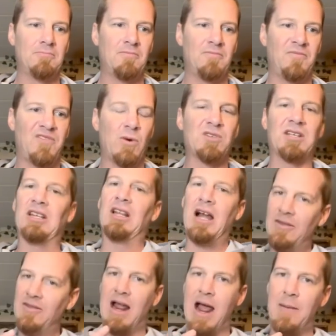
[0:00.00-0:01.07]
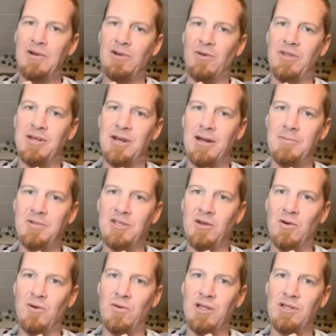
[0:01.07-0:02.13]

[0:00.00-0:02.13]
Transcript: There was a lot that happened during this time, so